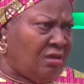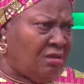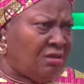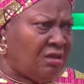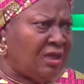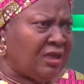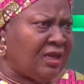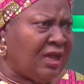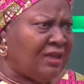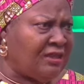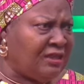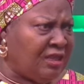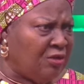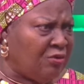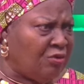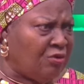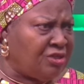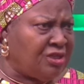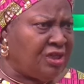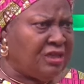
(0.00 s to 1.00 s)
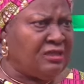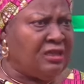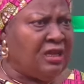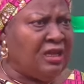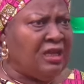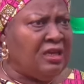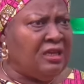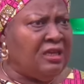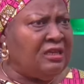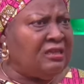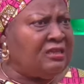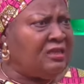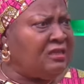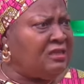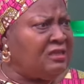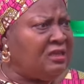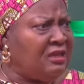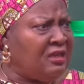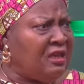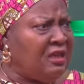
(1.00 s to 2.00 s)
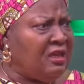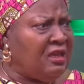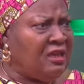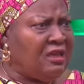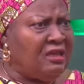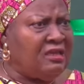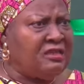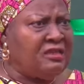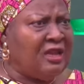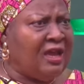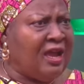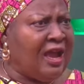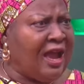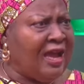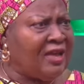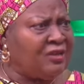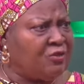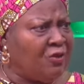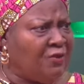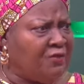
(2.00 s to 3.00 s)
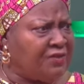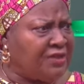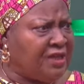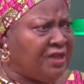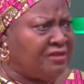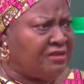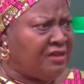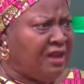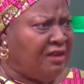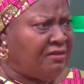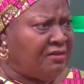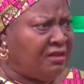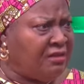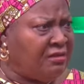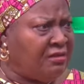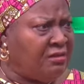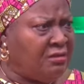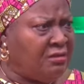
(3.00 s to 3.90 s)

They can negotiate. It is the height of tertiary